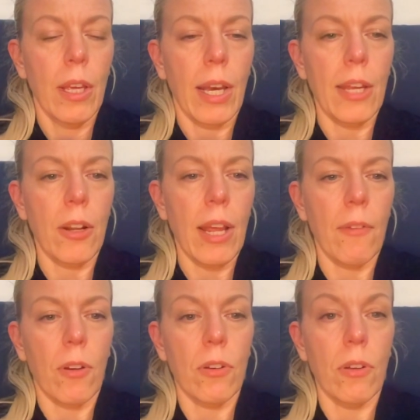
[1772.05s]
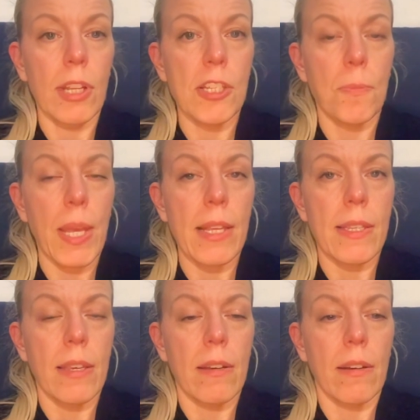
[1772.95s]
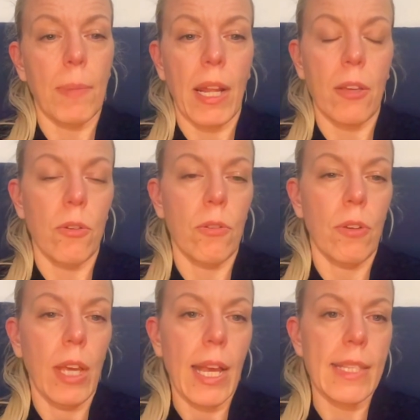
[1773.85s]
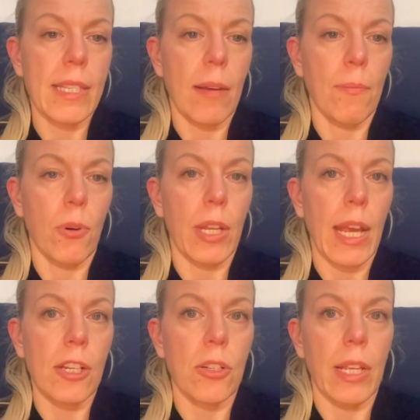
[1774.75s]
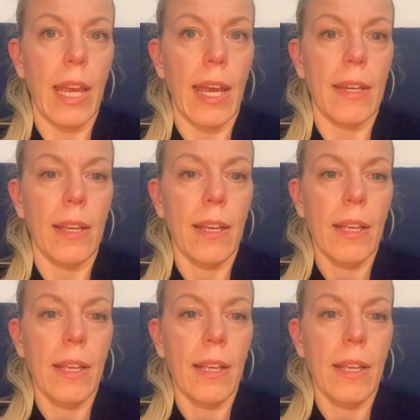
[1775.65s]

I don't have a knowledge base here, but I could at some point actually add,